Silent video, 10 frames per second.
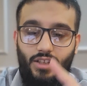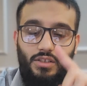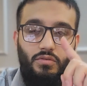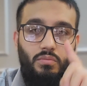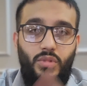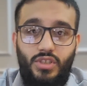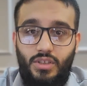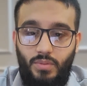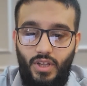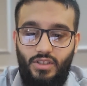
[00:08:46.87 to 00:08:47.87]
asking for
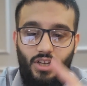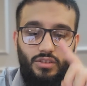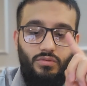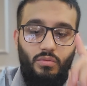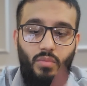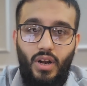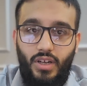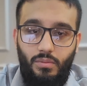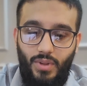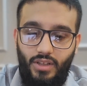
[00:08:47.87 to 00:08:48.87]
business plans, asking for
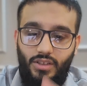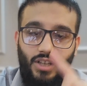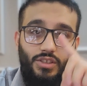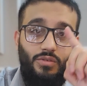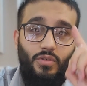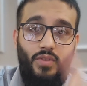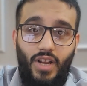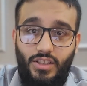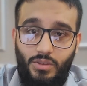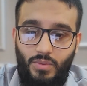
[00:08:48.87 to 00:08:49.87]
marketing plans, asking for
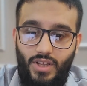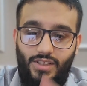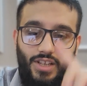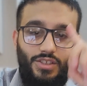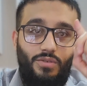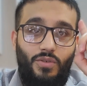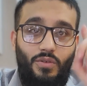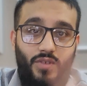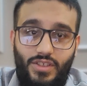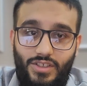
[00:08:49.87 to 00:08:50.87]
financial plans, asking for
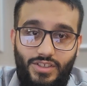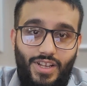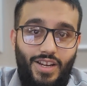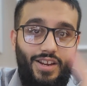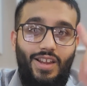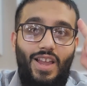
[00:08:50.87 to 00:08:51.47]
investors deck,